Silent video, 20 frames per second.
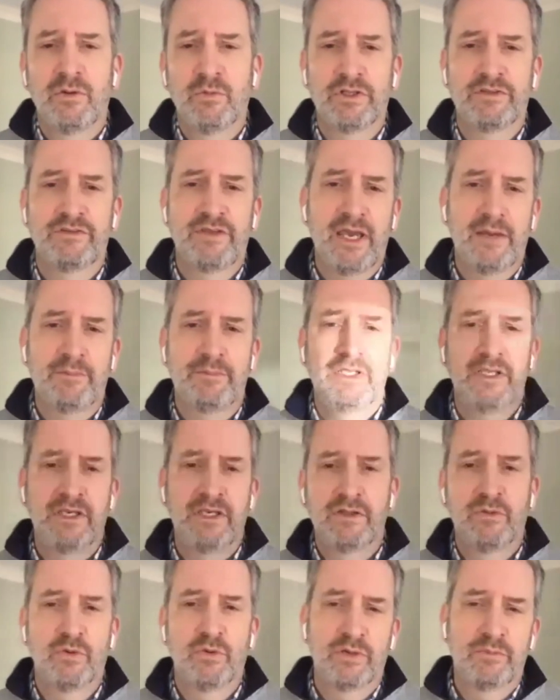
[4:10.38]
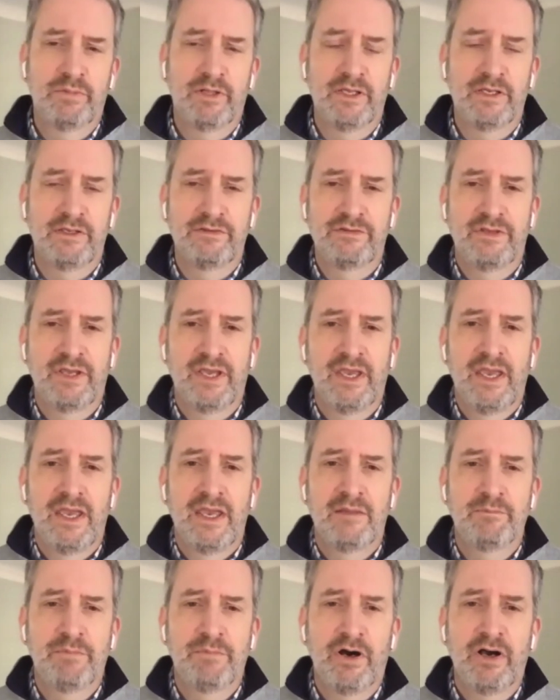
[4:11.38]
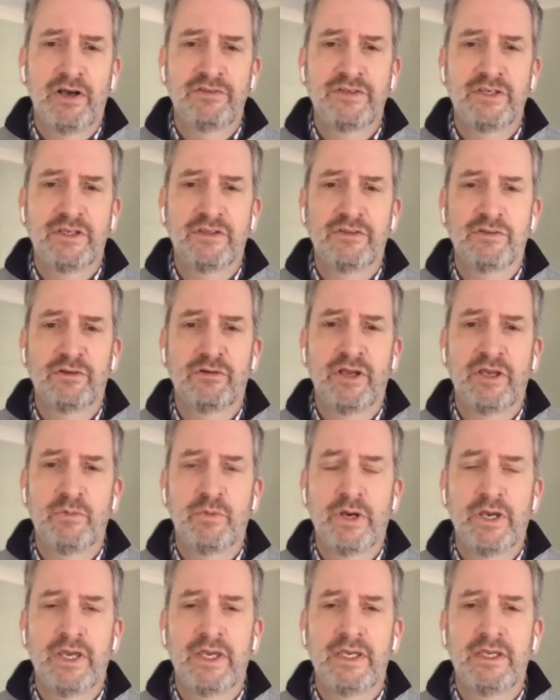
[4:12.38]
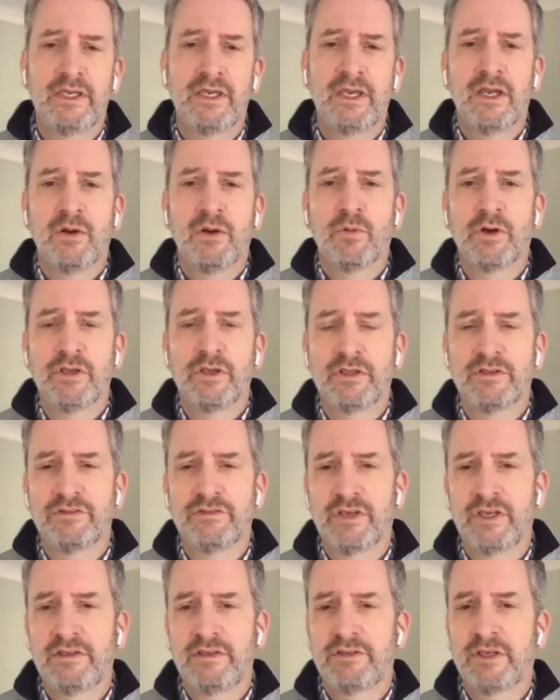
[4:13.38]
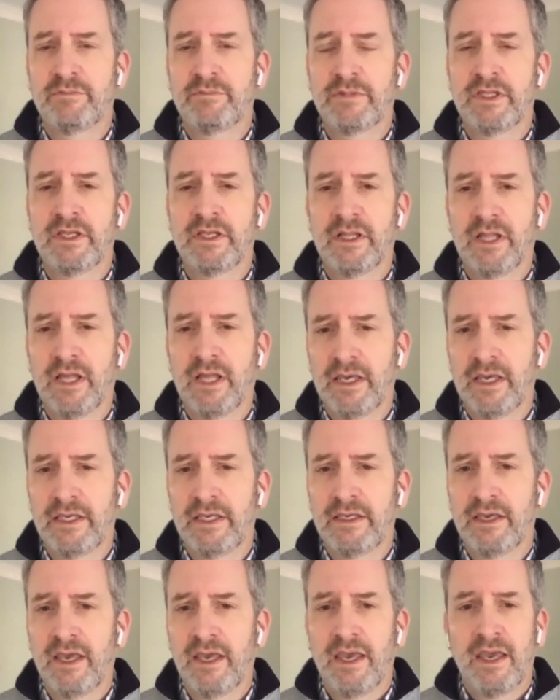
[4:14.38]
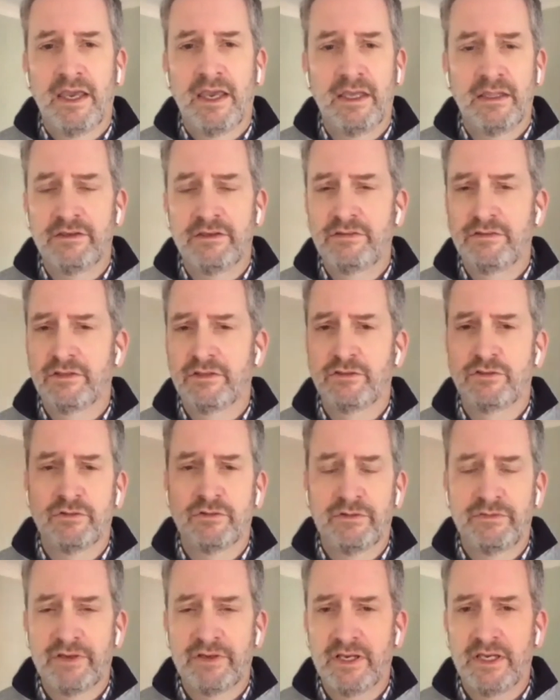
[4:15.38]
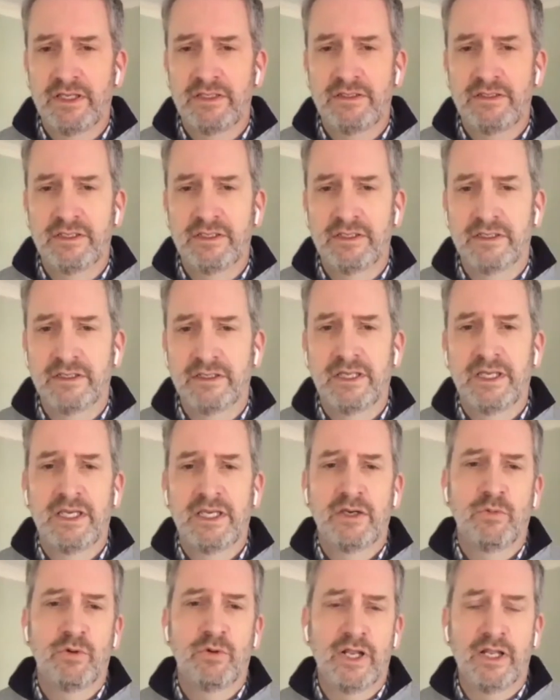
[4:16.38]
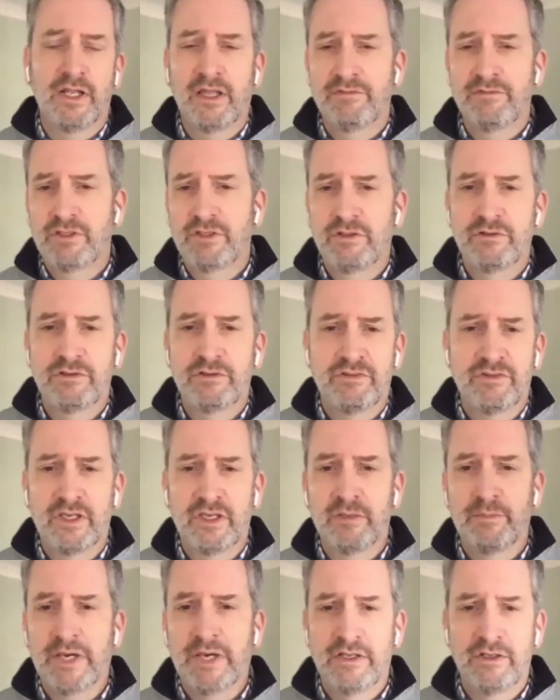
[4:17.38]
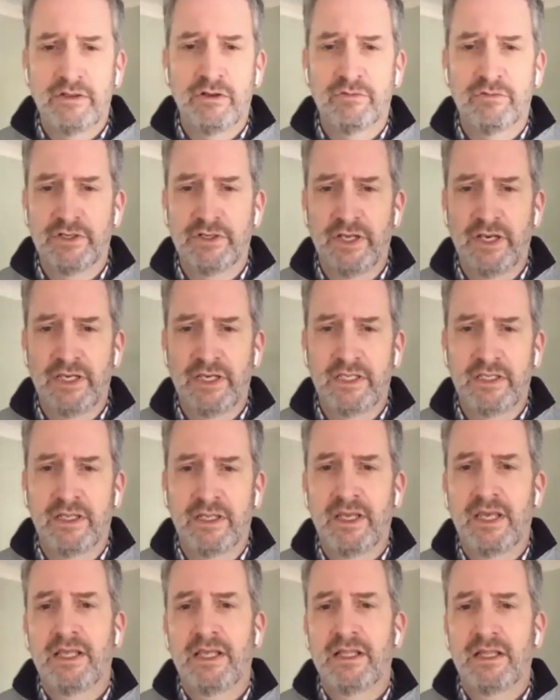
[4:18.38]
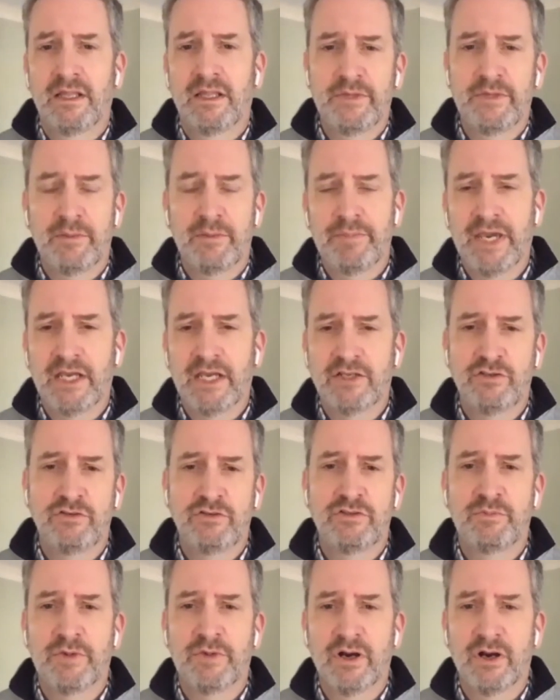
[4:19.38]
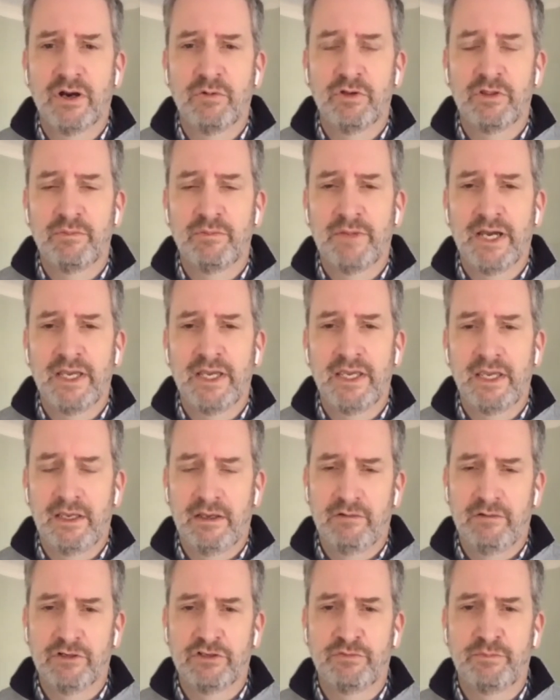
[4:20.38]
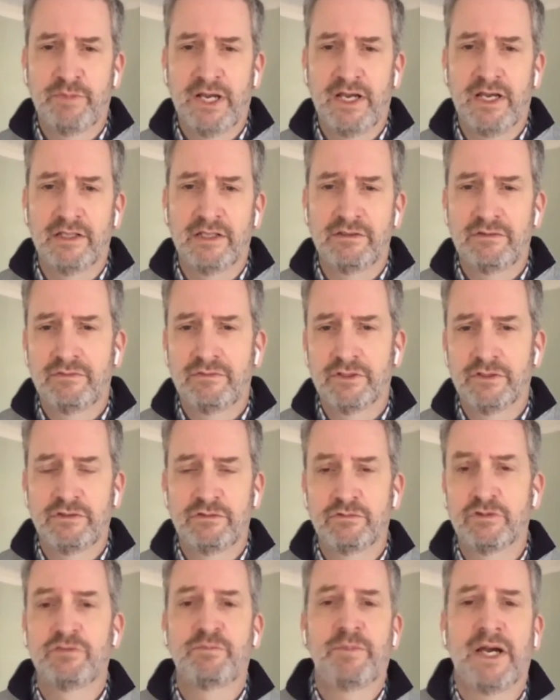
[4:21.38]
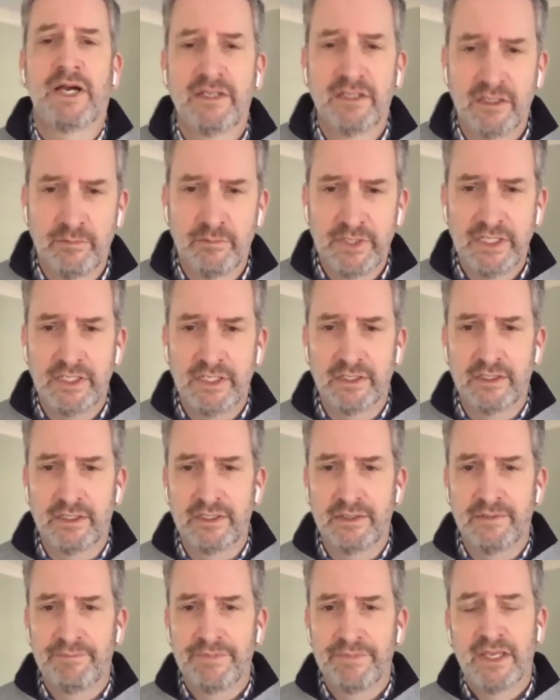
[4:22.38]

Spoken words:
what's happening in the workplace. And pausing is a great way where you can say something like, hey, this is a terrific idea. What I'd love to do is think about it overnight. Let me get back to you tomorrow with my response versus responding immediately.